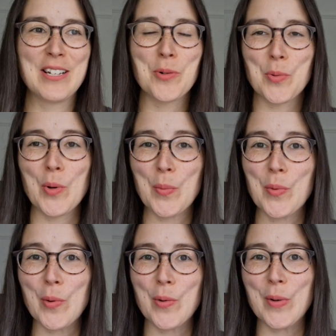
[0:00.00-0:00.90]
group
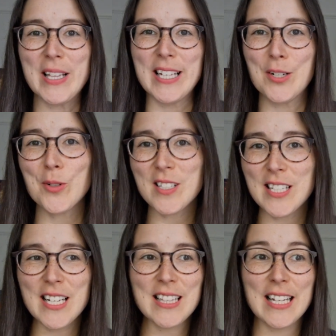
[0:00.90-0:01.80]
were really
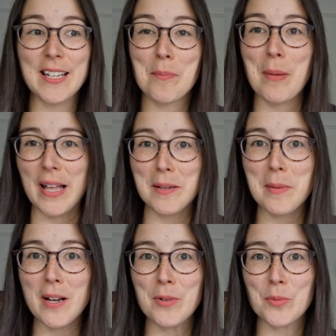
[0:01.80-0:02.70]
interesting. Like
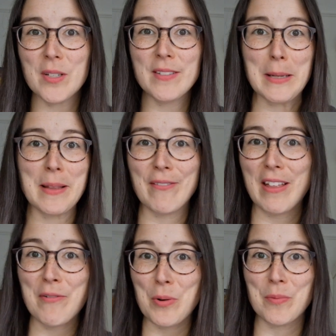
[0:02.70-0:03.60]
Panama was one of them. I've
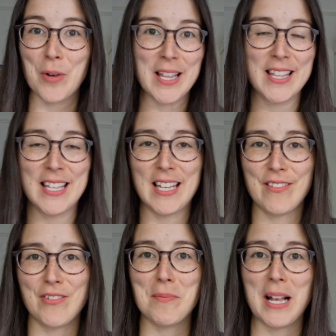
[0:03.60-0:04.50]
never read anything
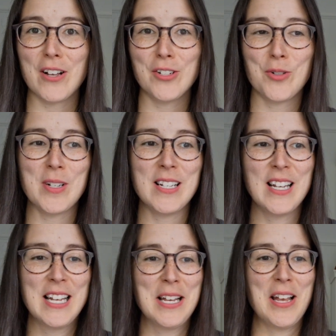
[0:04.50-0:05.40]
from that country,
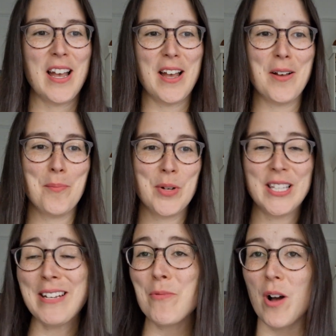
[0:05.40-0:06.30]
but
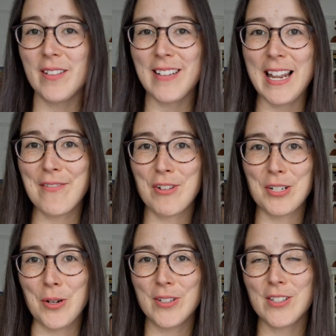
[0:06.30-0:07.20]
they won at every
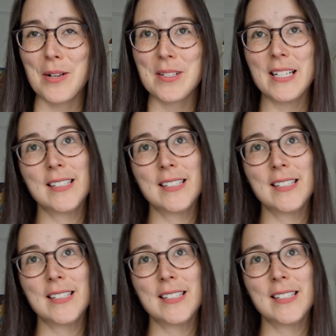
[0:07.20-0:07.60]
turn. So I was like,